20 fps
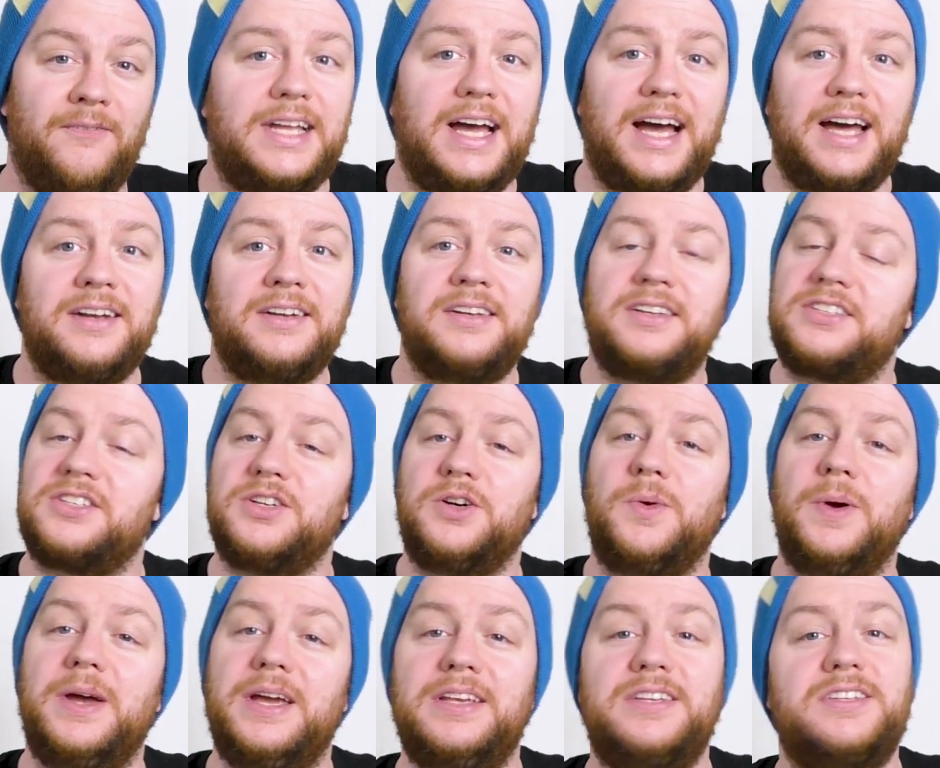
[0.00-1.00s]
And as
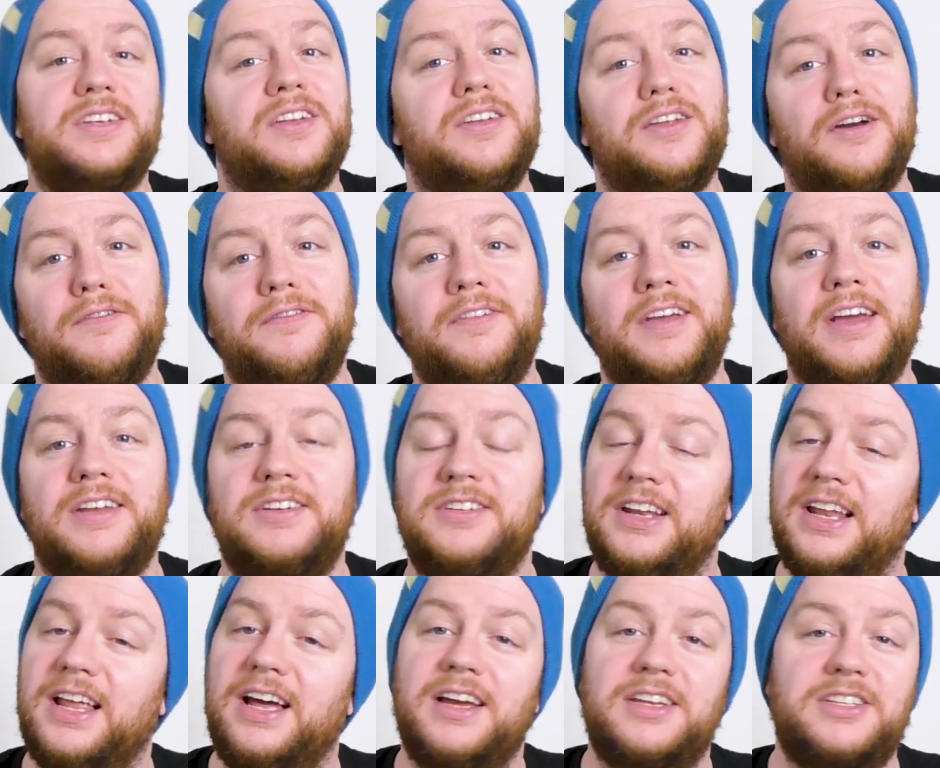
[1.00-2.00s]
always, don't forget to
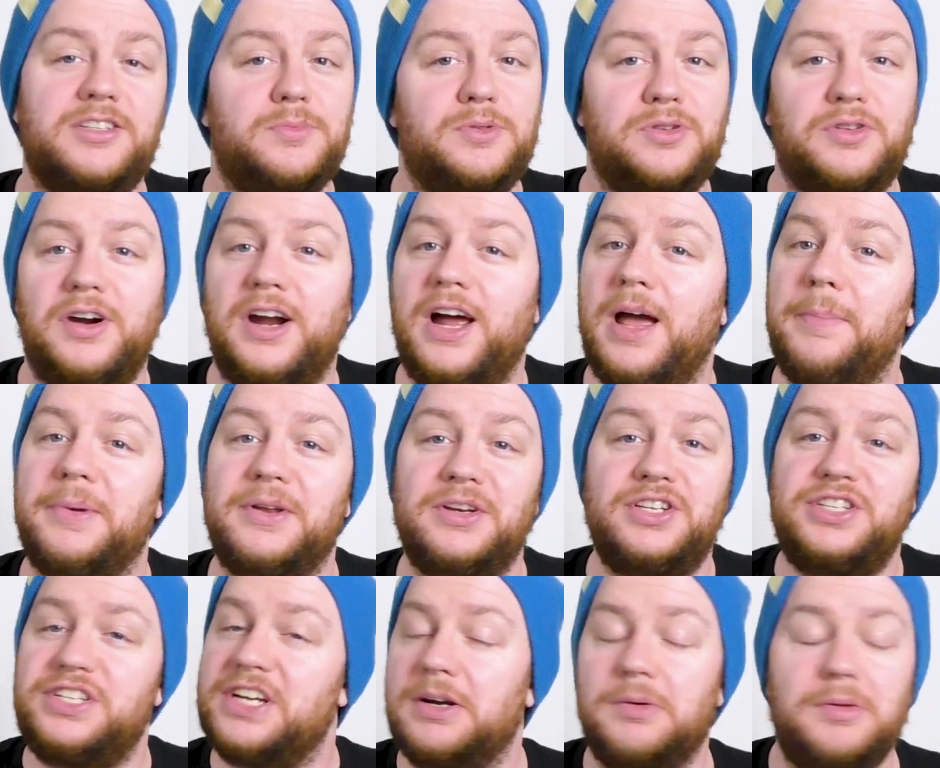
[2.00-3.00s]
like, subscribe and
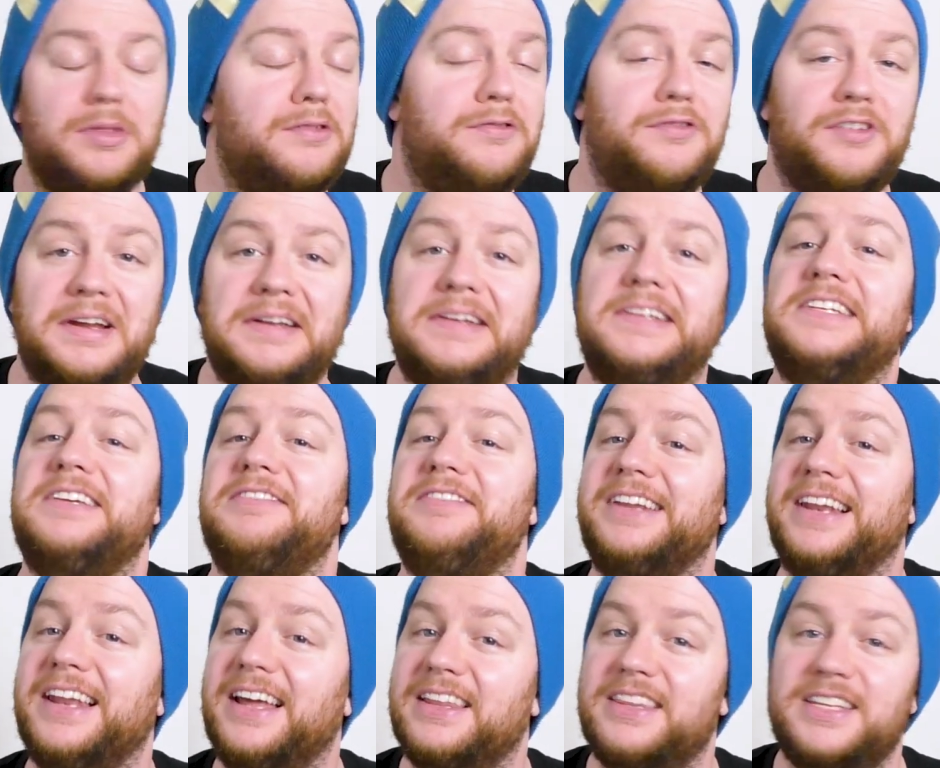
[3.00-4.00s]
share it with your friends if
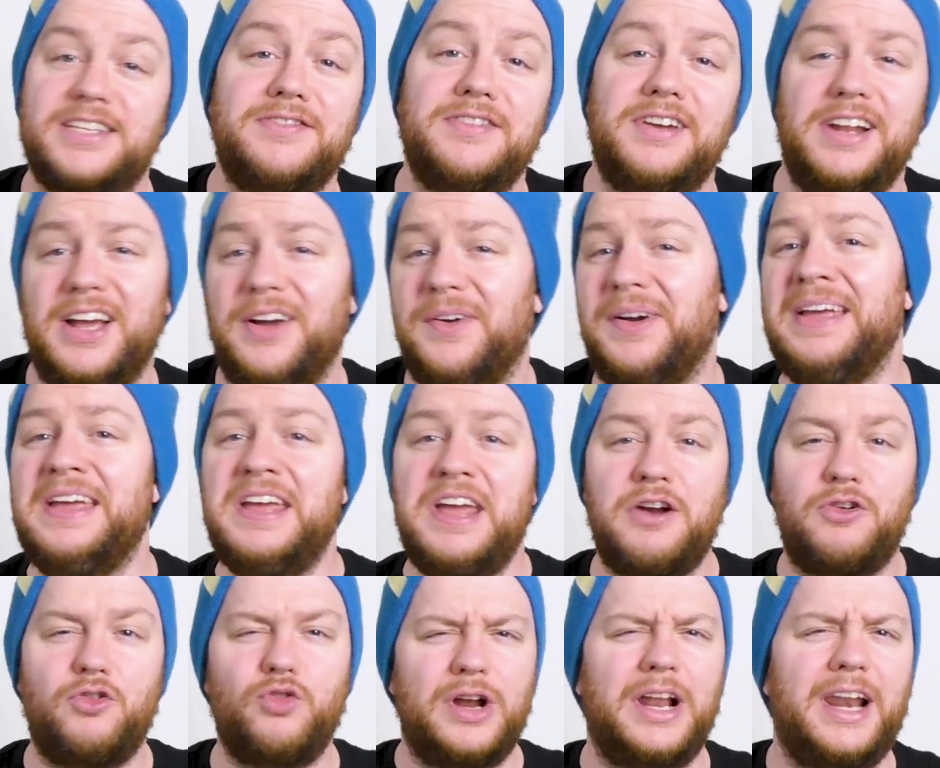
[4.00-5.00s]
you like this video. It
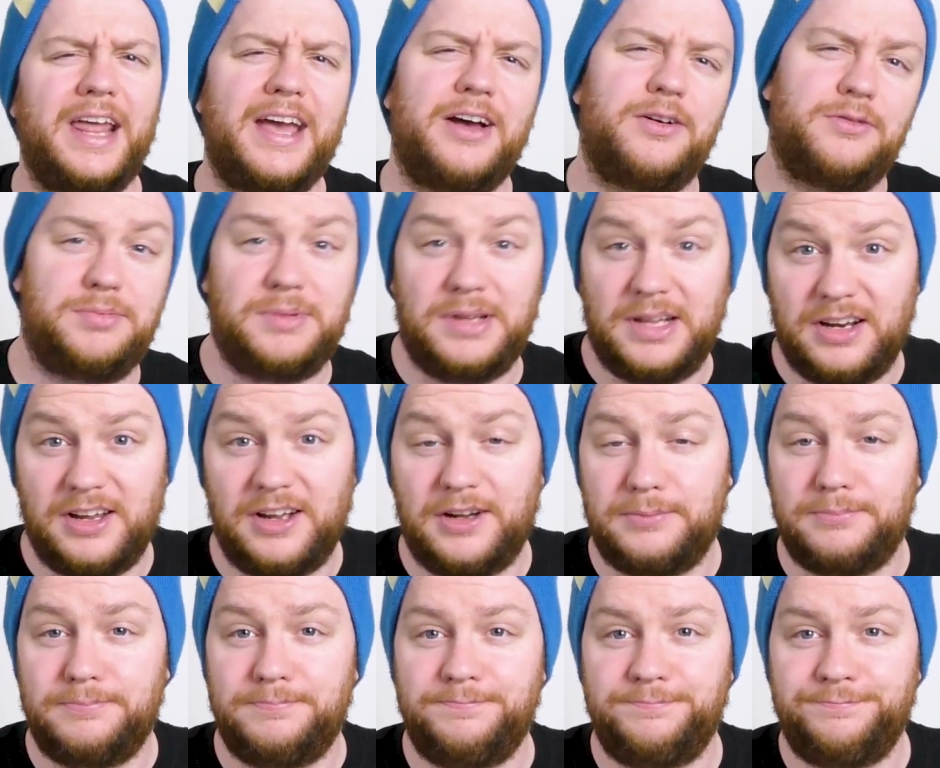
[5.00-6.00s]
really helps me a lot.